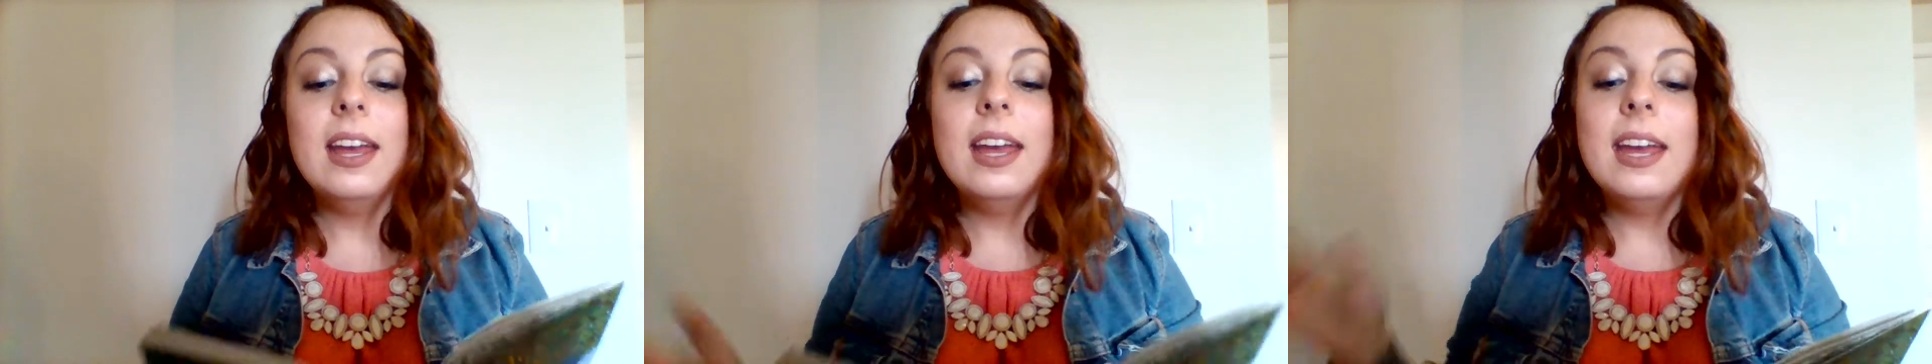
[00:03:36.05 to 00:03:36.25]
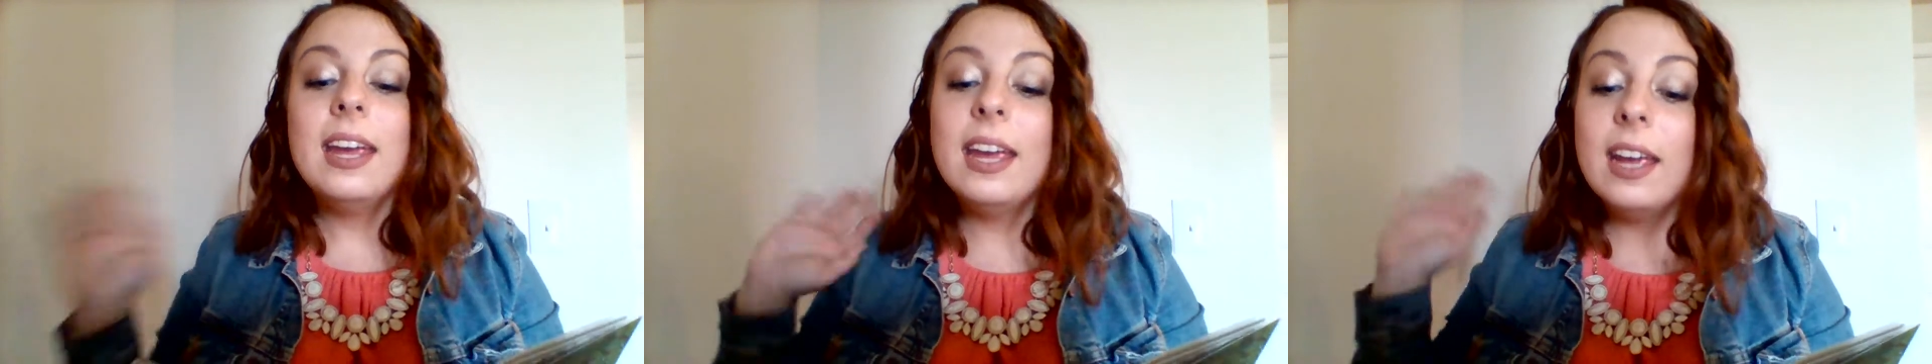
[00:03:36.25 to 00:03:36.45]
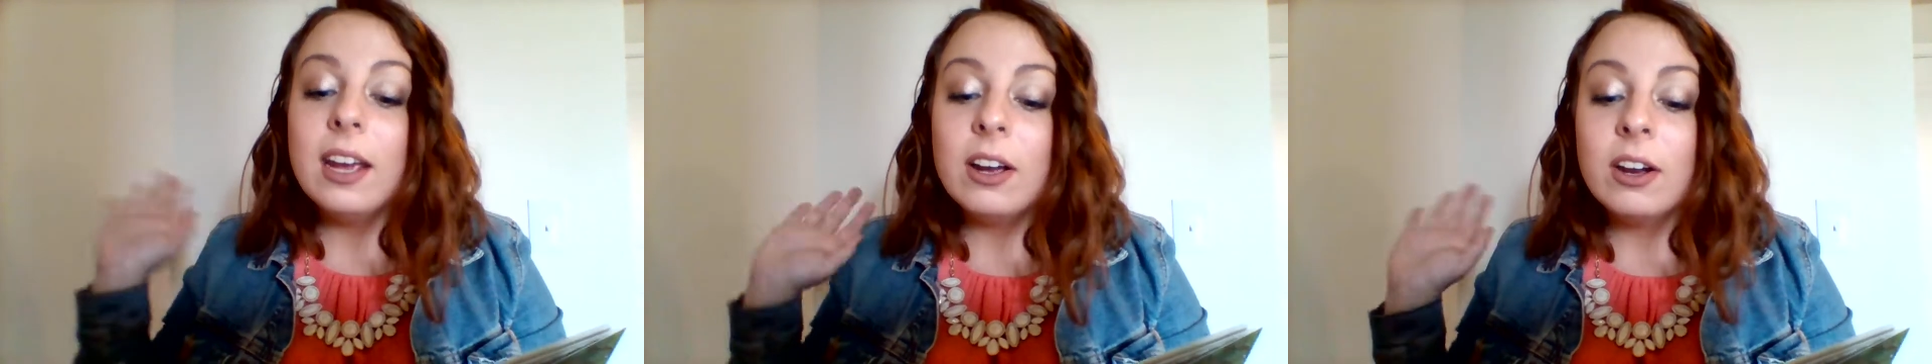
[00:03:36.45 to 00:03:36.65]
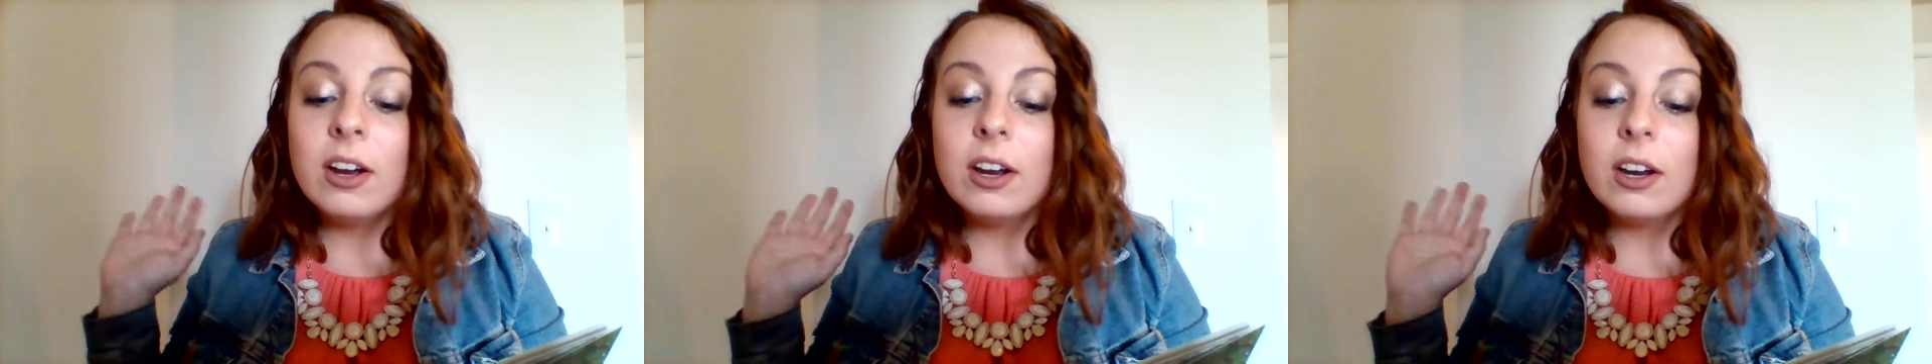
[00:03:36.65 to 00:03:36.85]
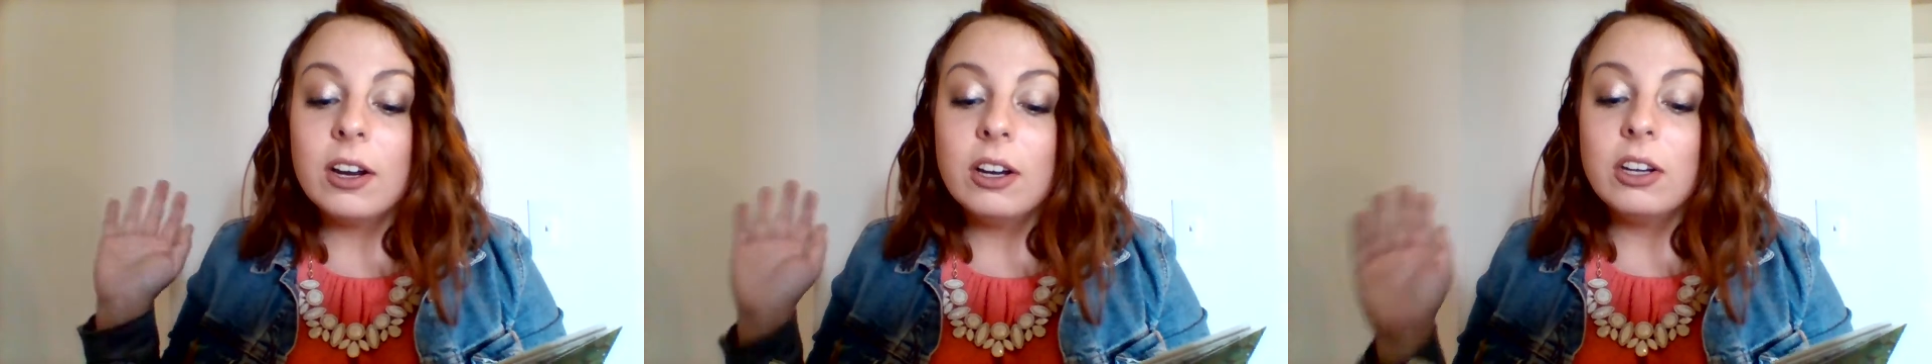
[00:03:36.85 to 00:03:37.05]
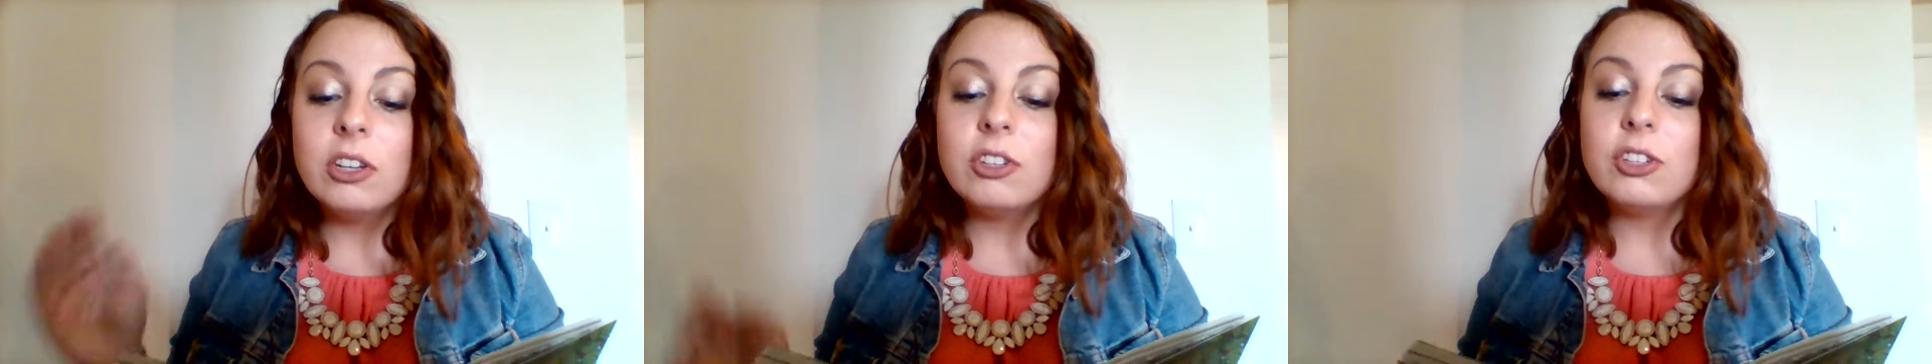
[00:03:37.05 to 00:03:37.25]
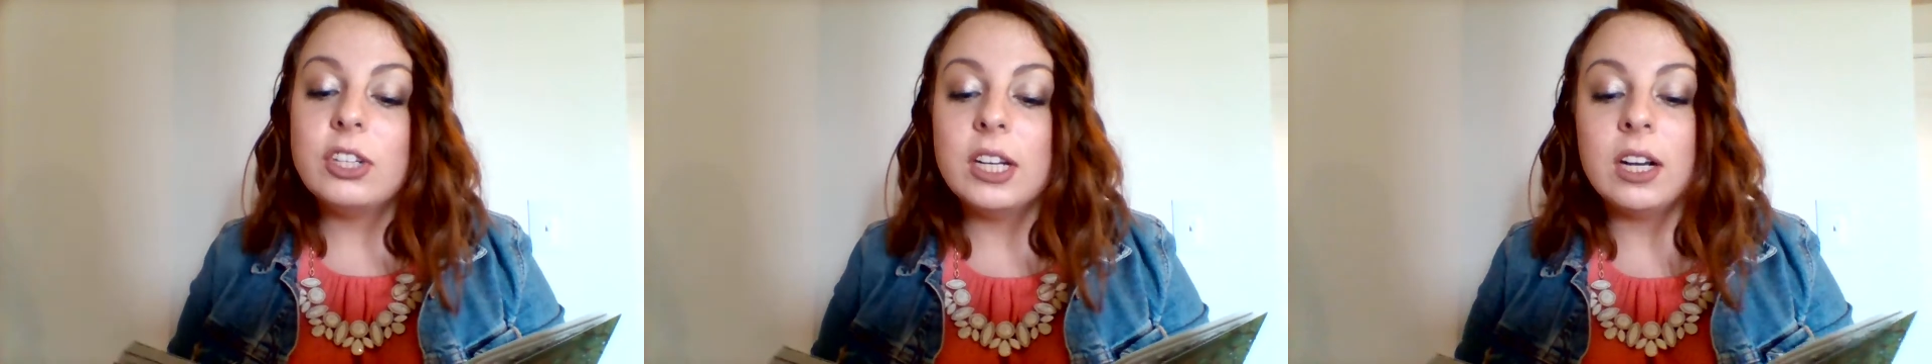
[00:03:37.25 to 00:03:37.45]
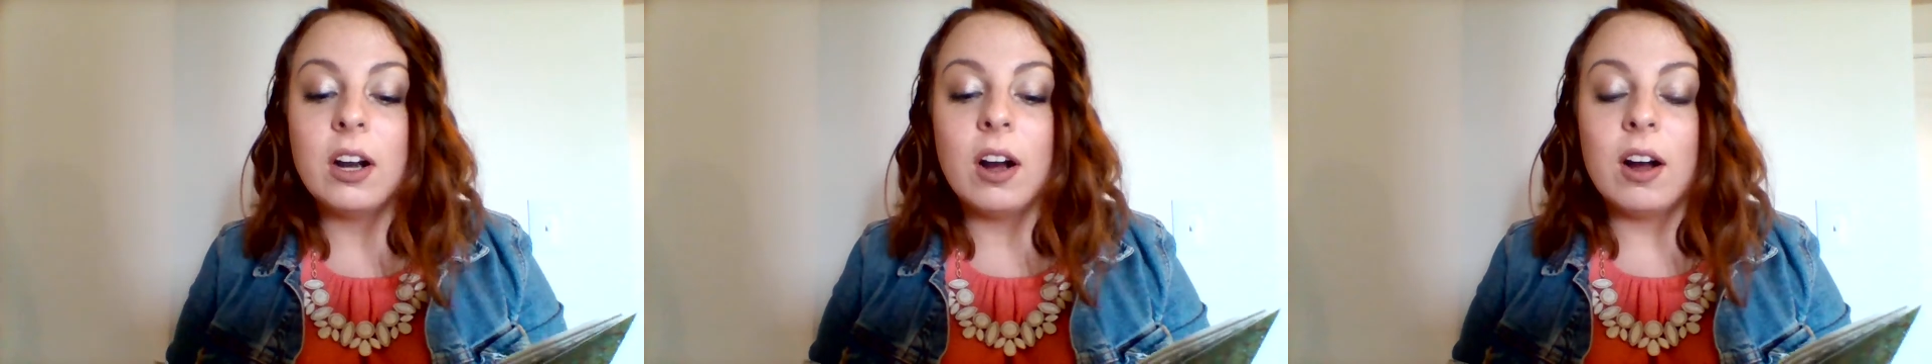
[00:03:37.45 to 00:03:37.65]
"Here!"
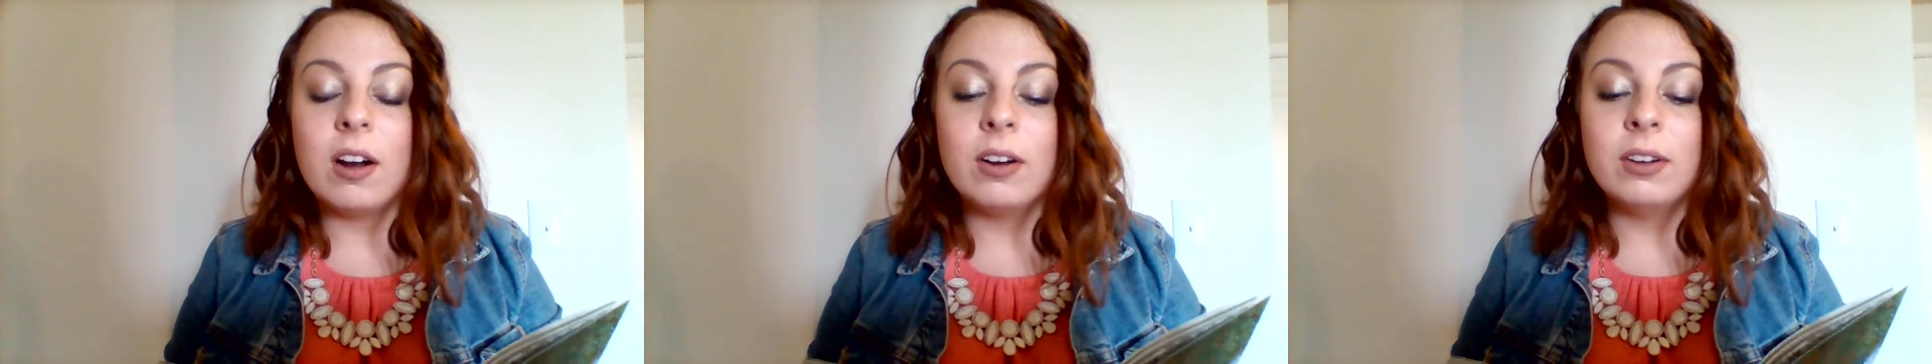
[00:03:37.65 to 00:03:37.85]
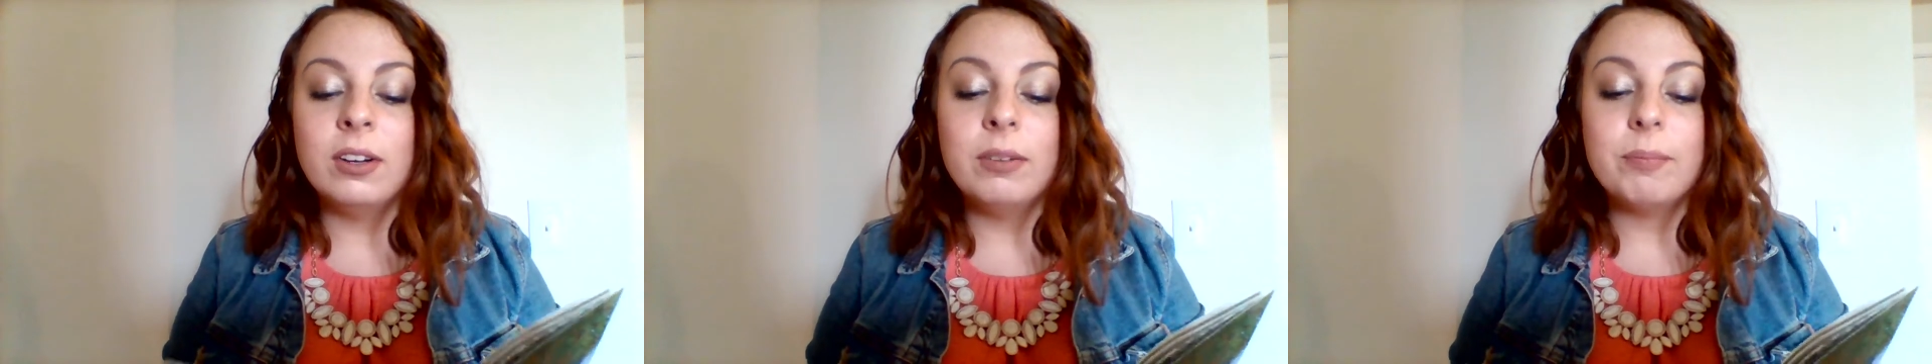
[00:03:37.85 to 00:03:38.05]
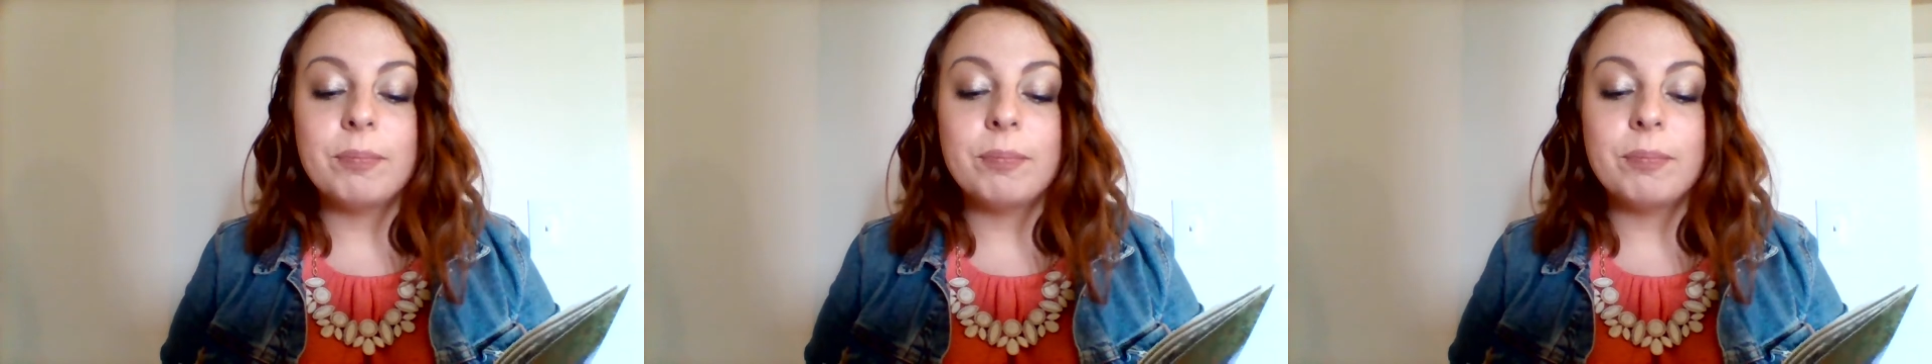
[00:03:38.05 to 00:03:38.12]
she called.